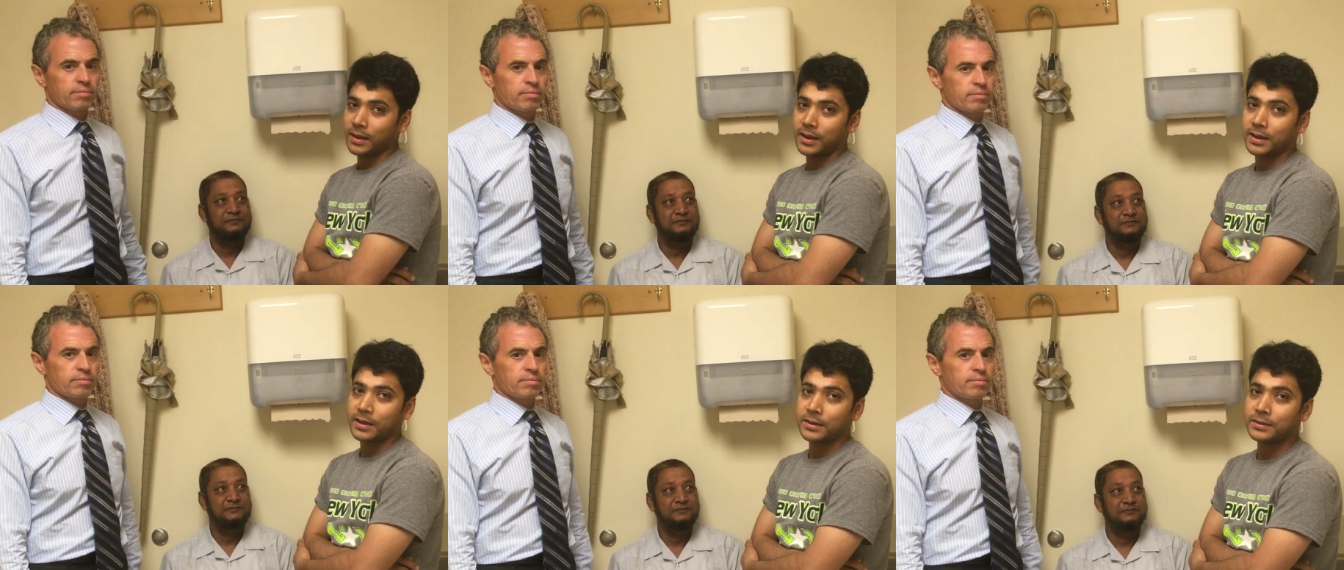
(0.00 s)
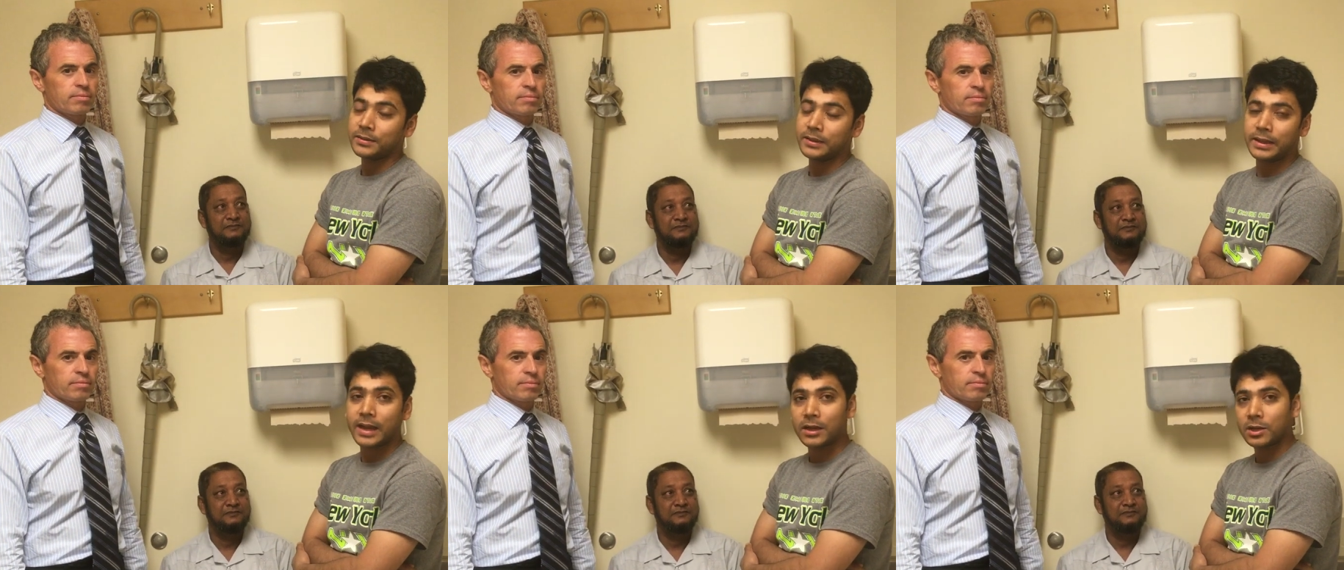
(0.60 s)
Speaker 1: and
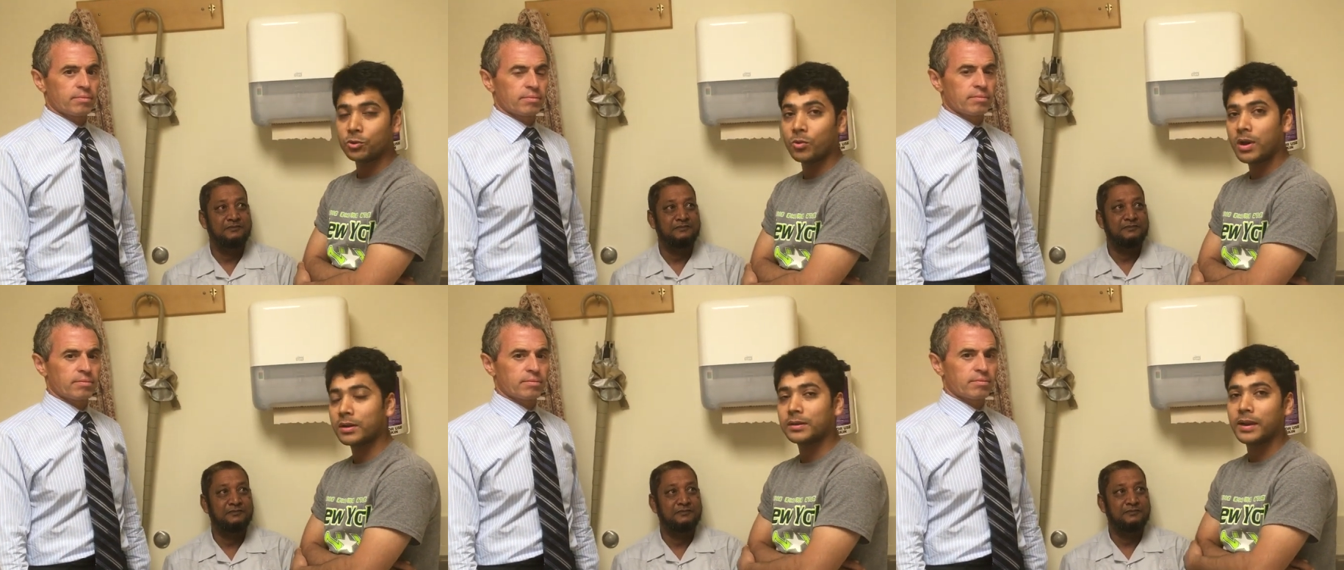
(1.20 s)
he cannot walk